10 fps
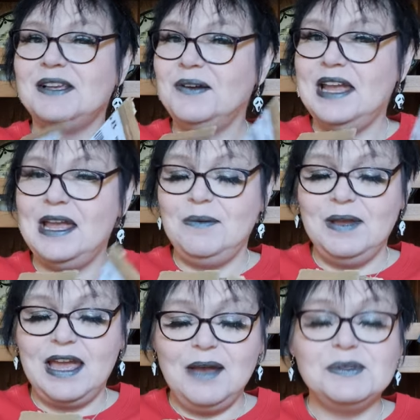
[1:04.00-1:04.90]
so here
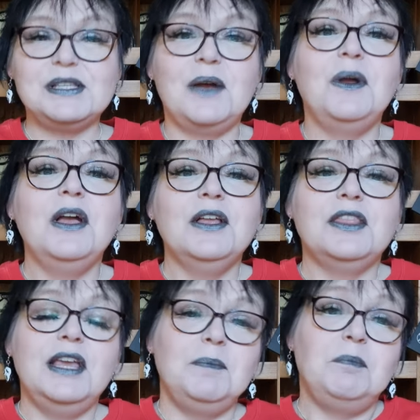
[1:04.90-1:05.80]
we go. So
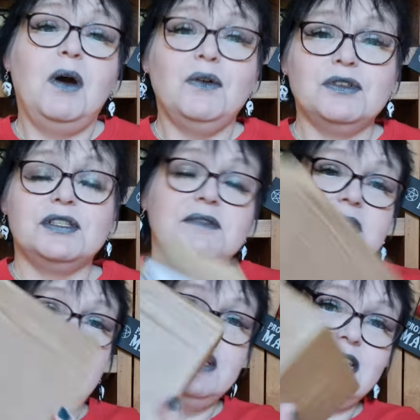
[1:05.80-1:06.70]
the box,
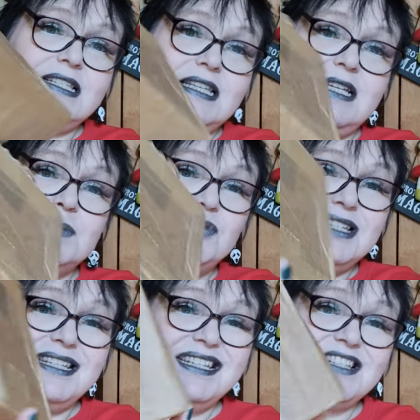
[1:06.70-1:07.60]
as you can see, is
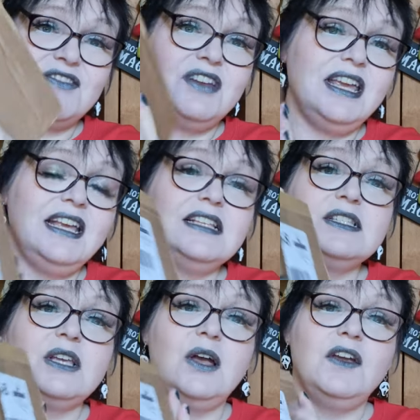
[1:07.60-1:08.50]
pretty discreet.
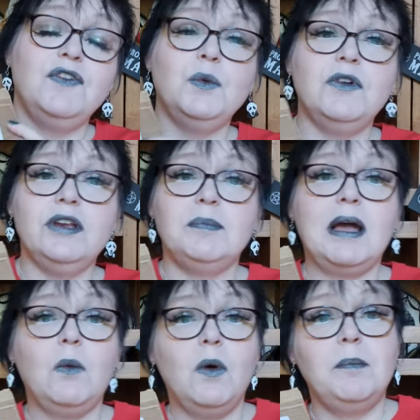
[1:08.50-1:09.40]
So if you're worried
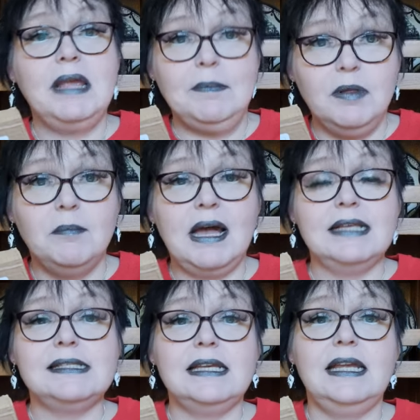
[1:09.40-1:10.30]
about what people
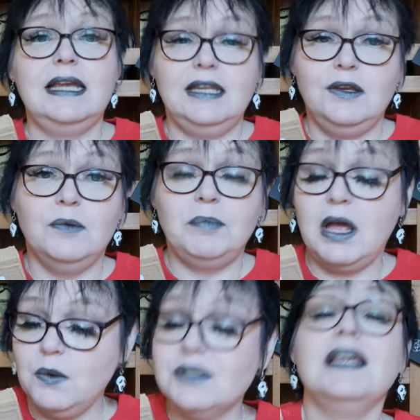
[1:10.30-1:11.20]
might see in your
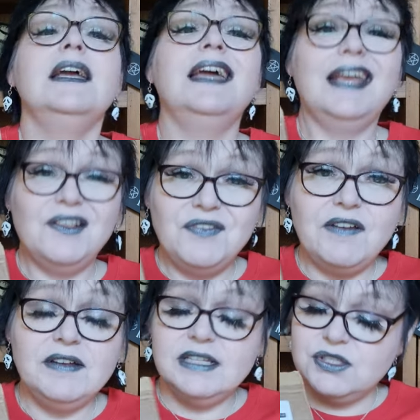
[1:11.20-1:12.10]
post, it's
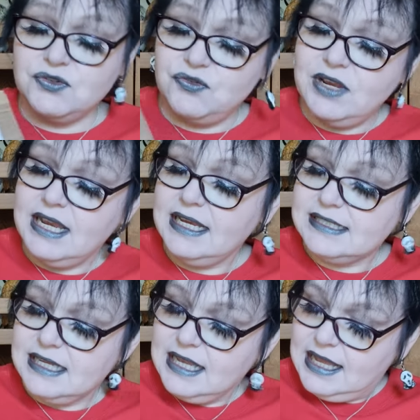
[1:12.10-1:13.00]
very
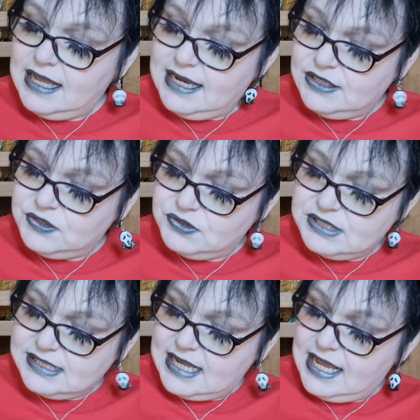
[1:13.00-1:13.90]
discreet. It does
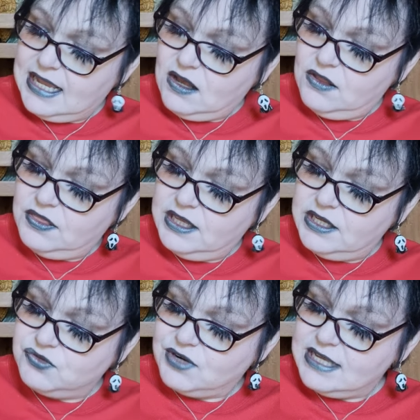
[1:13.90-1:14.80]
say on the
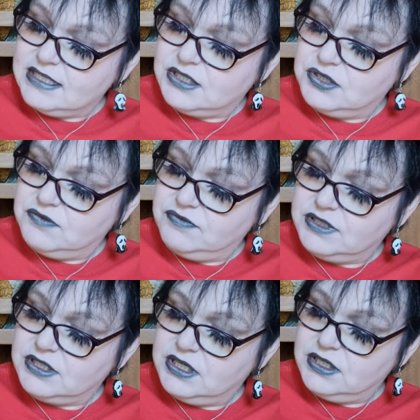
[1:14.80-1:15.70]
address to
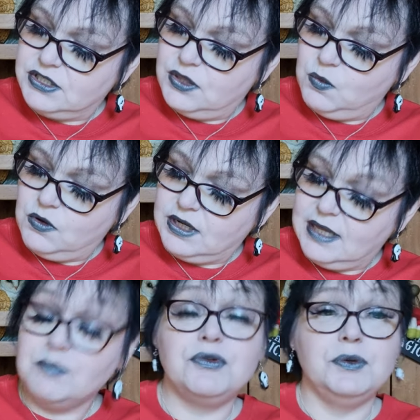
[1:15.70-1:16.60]
return to the
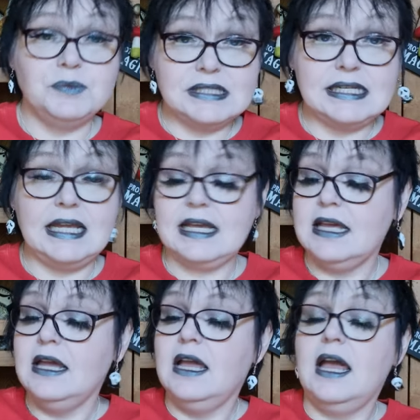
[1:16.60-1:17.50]
Wonky Broomstick,
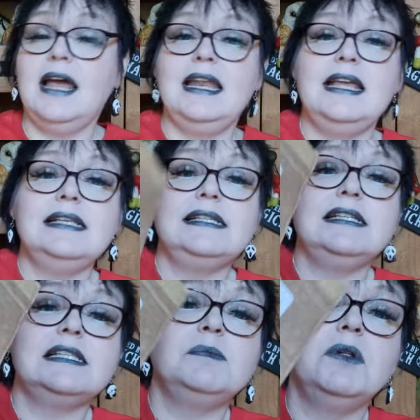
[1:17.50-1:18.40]
and it is
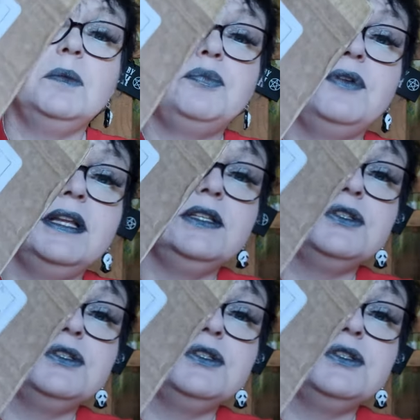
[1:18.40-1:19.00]
in small print,